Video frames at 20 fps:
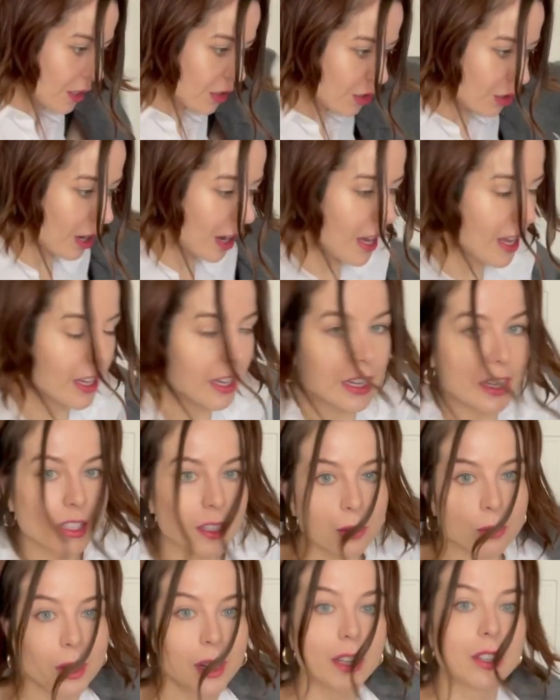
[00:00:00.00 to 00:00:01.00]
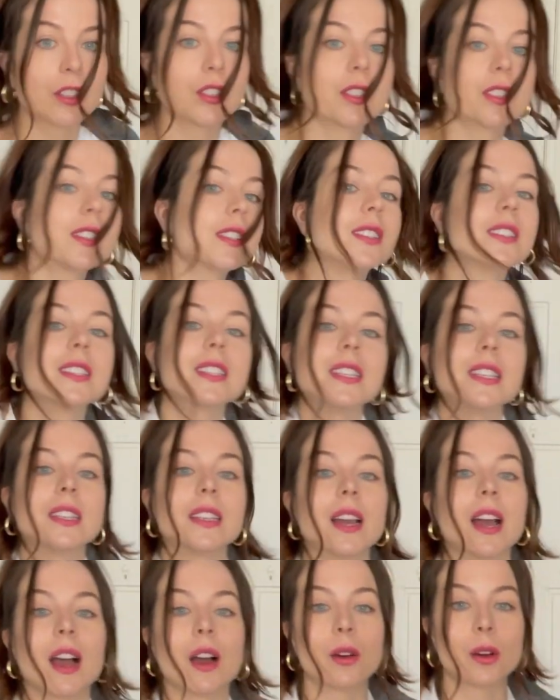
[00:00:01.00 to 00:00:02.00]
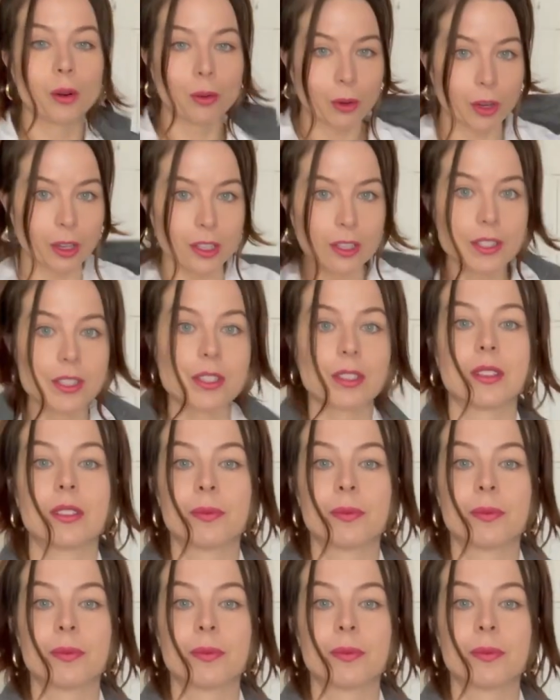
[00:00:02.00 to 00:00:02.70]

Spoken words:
try it anyway just to see how it works.